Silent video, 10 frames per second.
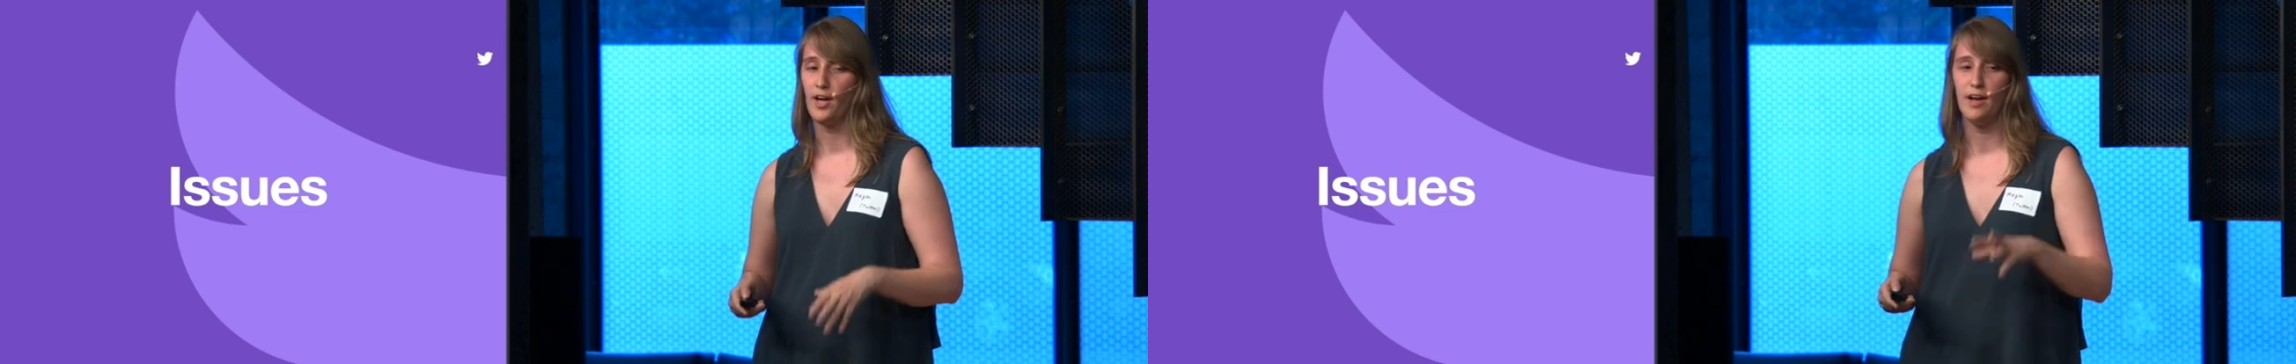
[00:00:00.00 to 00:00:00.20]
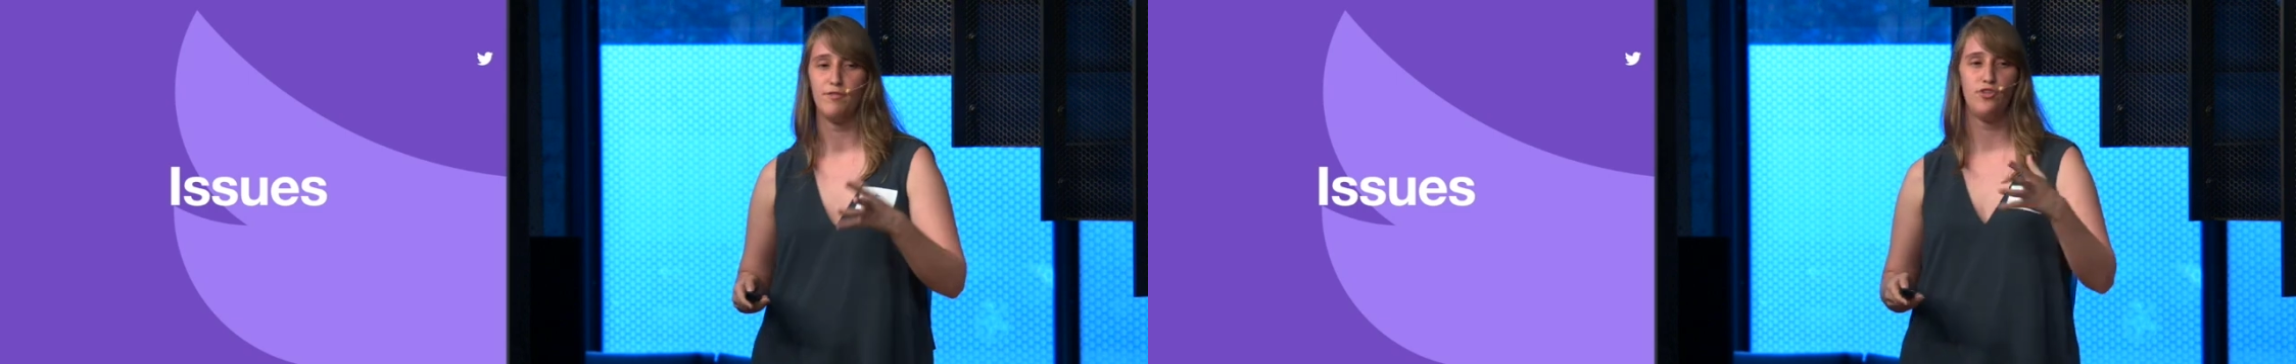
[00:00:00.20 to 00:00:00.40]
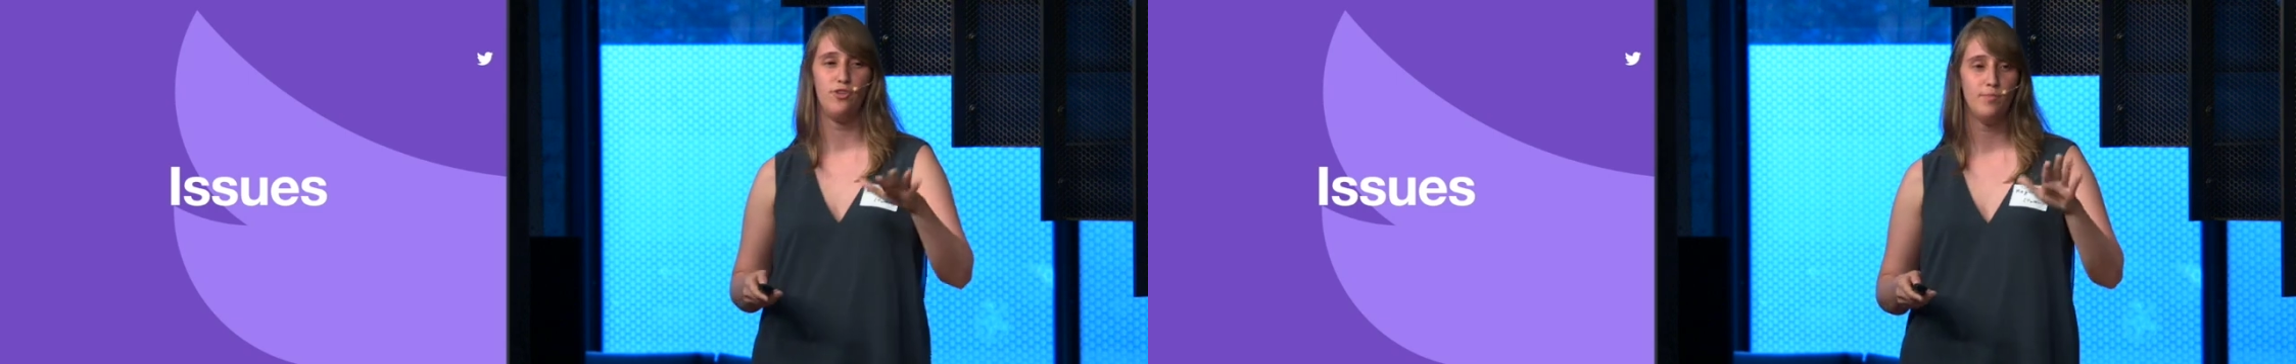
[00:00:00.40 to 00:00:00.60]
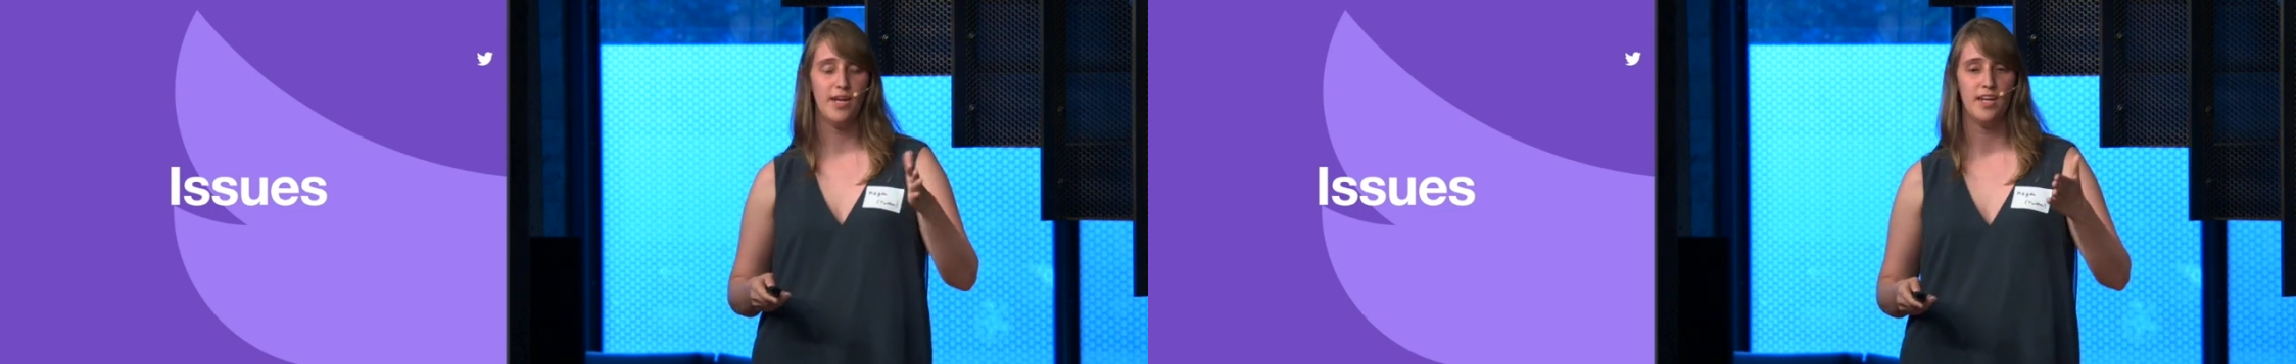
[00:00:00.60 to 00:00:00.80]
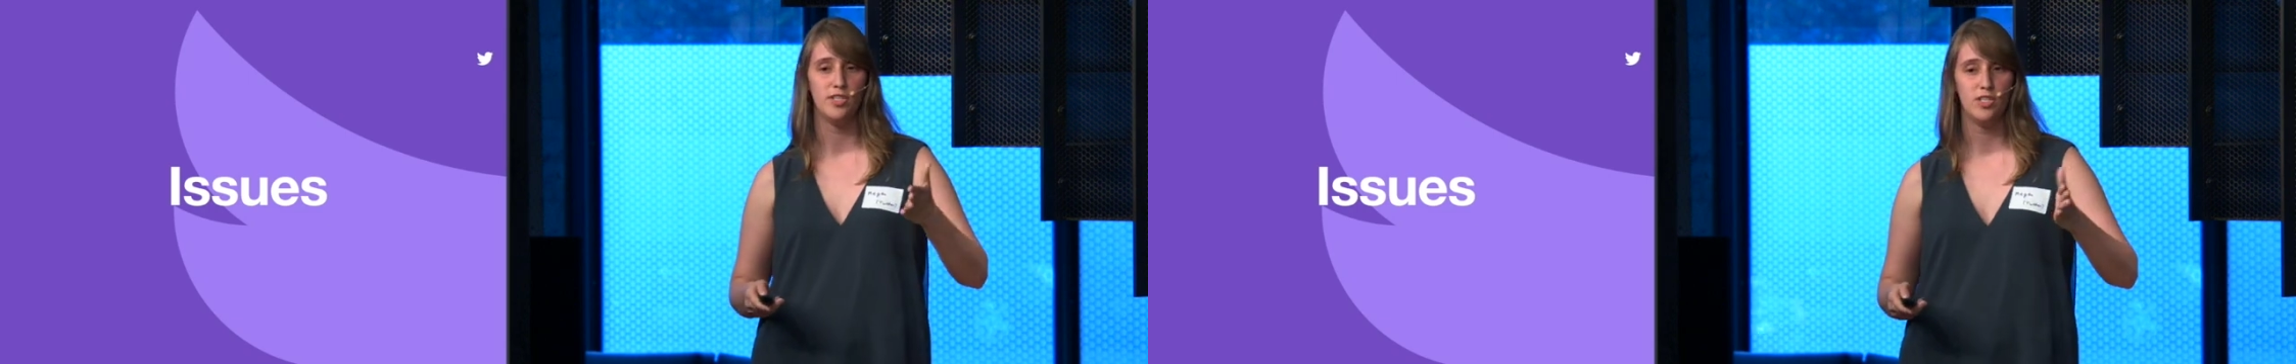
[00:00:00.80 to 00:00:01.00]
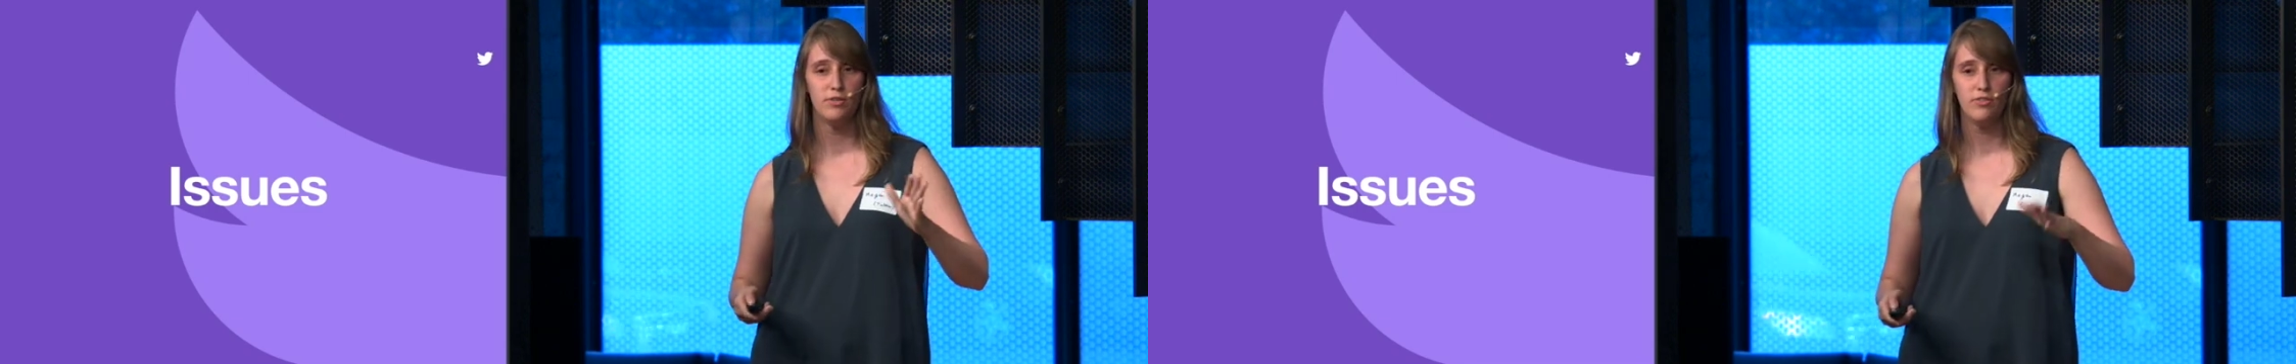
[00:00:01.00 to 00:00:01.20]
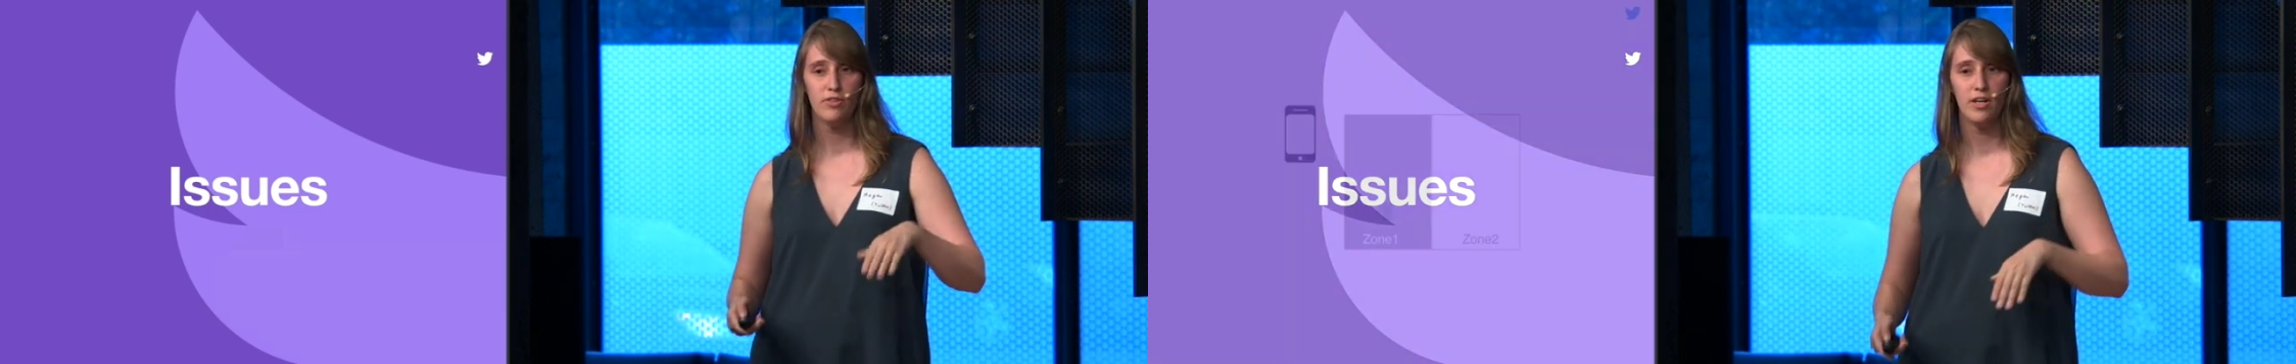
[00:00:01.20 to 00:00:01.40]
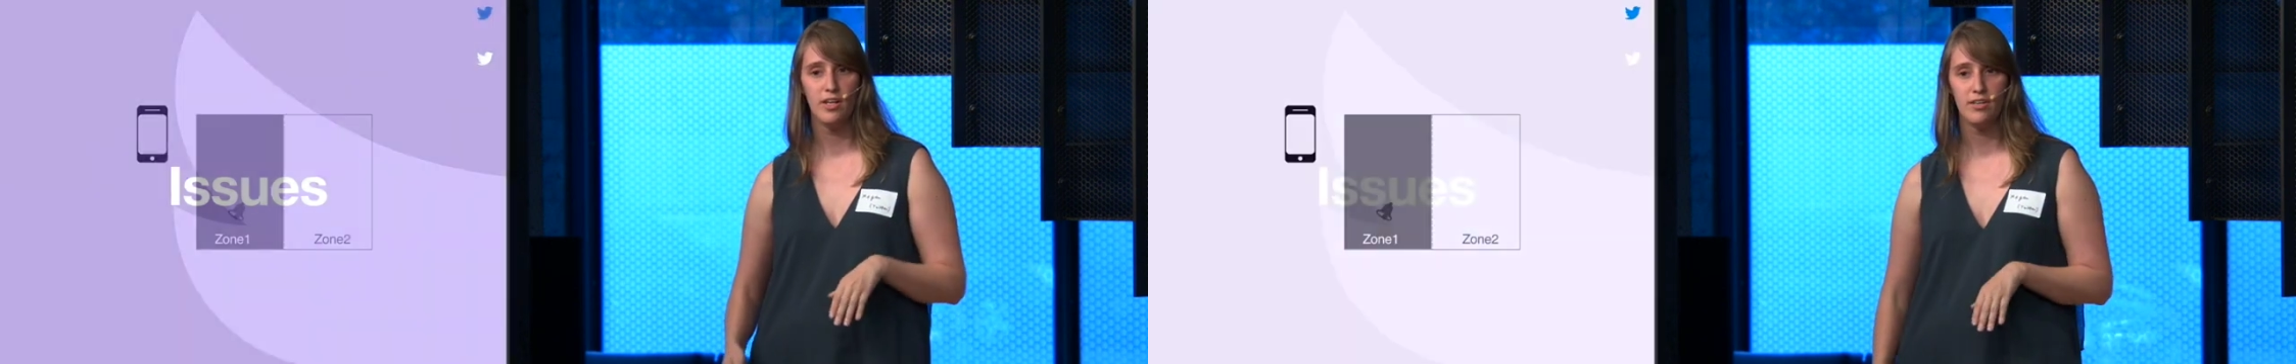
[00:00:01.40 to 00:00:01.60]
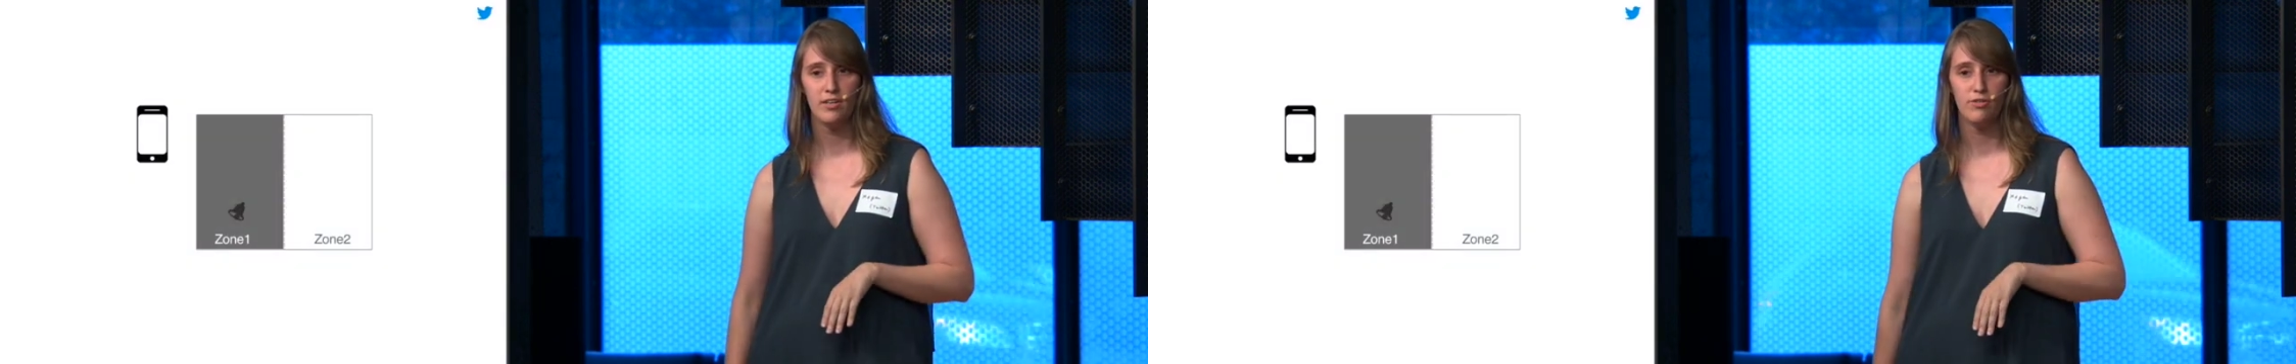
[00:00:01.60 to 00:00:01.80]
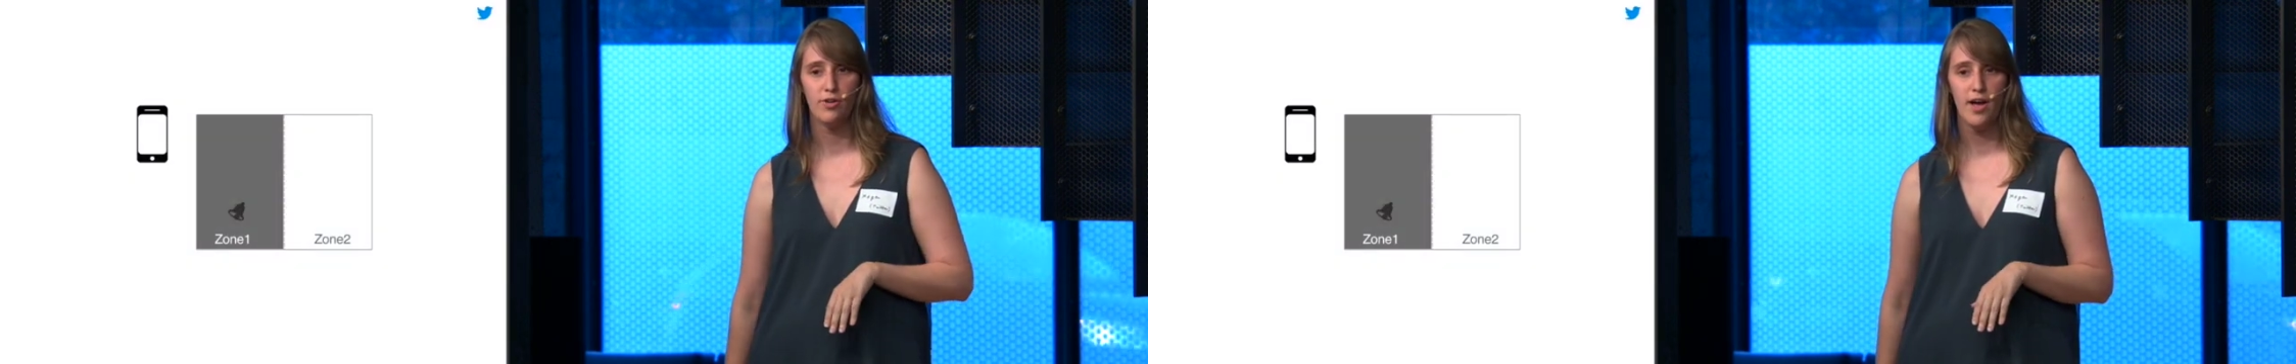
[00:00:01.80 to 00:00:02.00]
are kind of two main issues that I like to
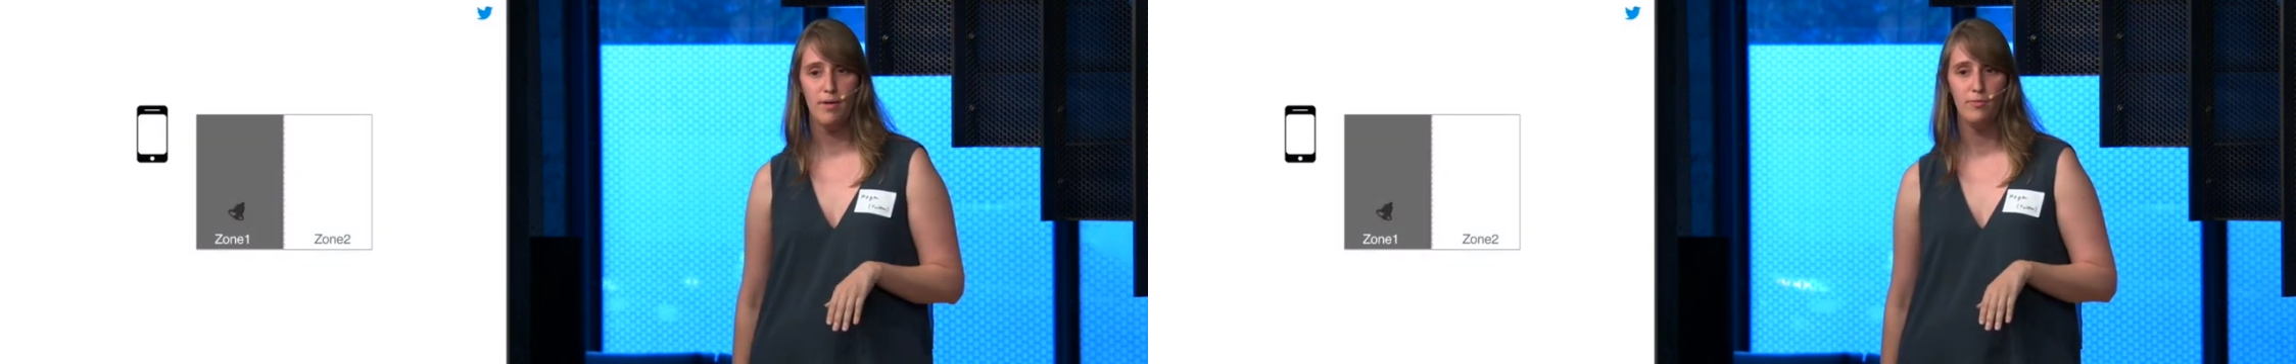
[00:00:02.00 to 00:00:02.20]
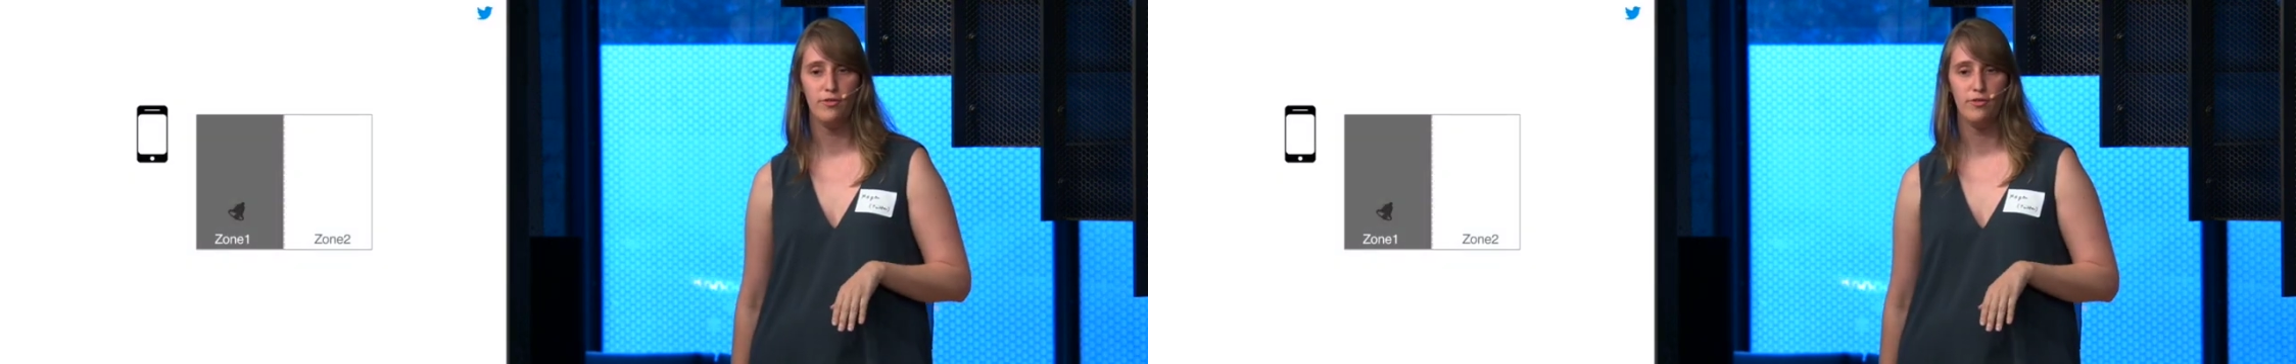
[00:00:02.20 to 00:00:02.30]
describe.